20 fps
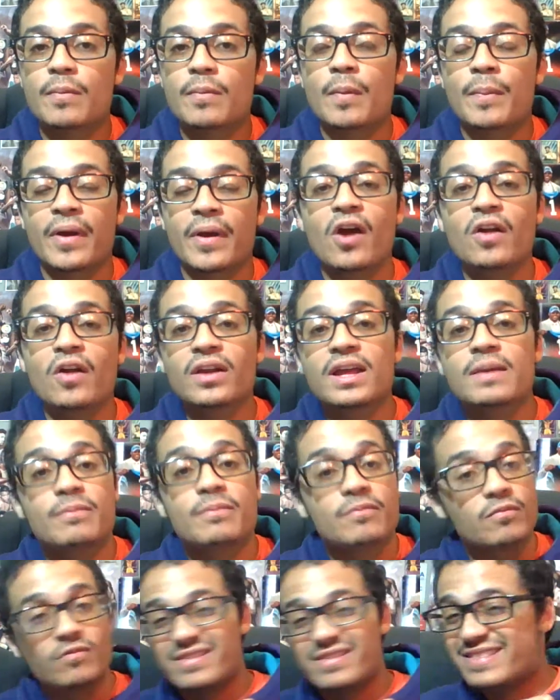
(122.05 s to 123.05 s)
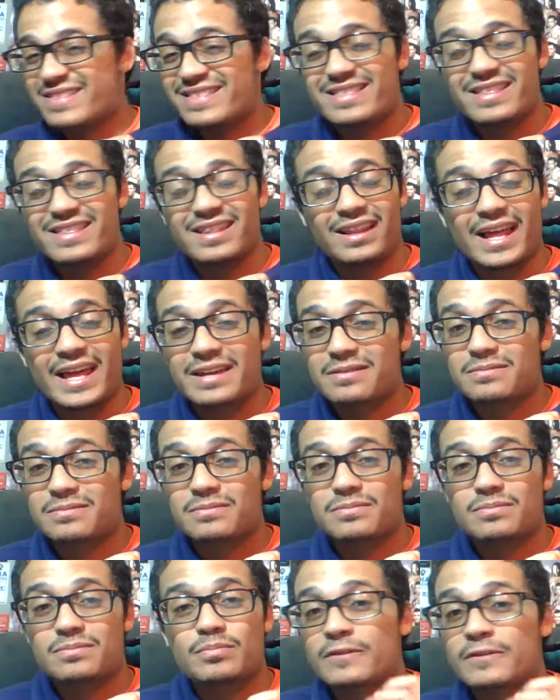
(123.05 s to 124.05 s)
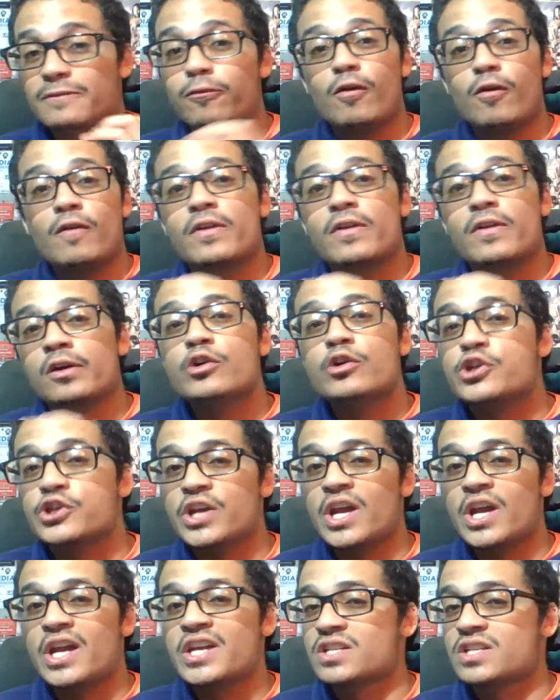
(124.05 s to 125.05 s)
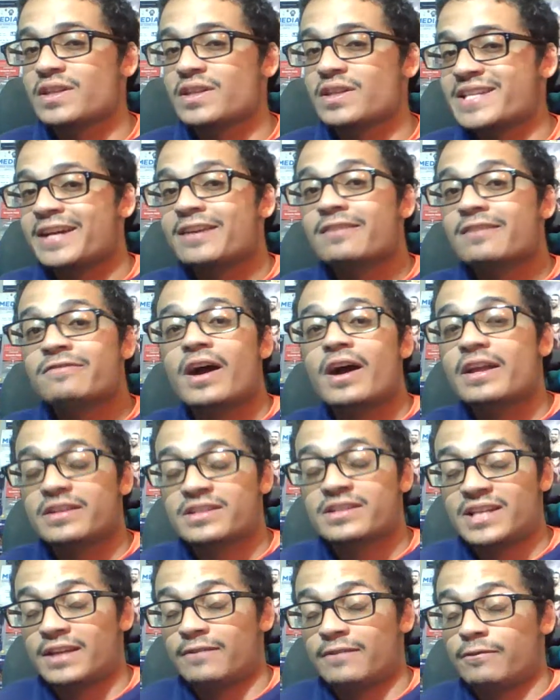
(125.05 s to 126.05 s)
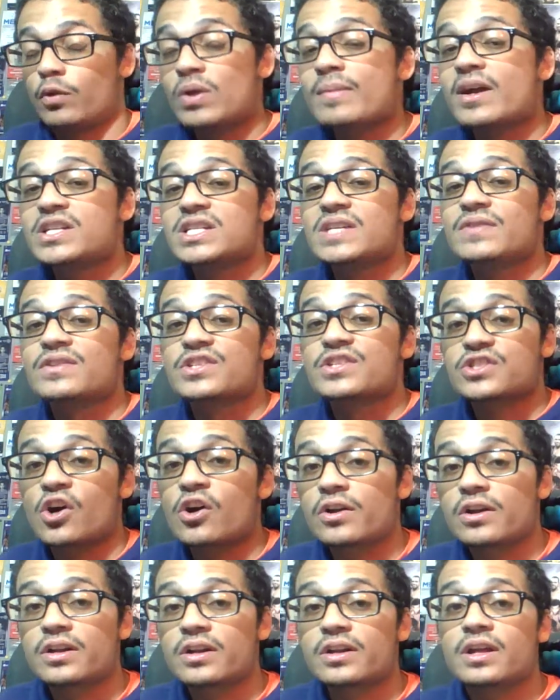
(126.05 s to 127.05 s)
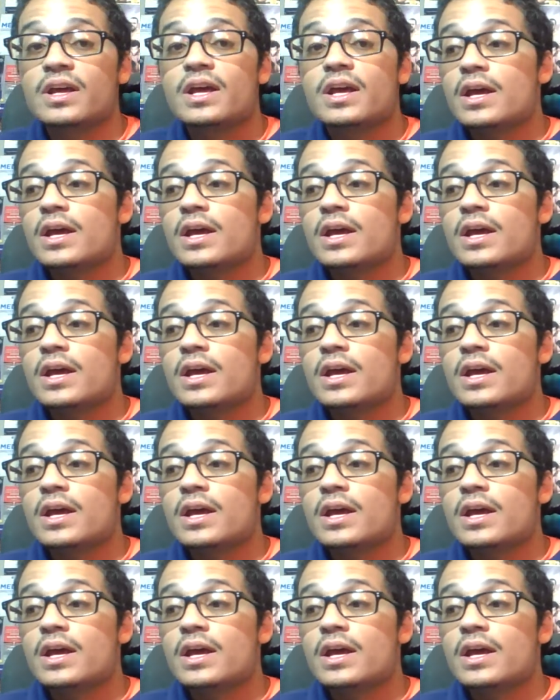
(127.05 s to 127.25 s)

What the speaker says: Apparently, like before the negotiations for the second fight, for the rematch even started,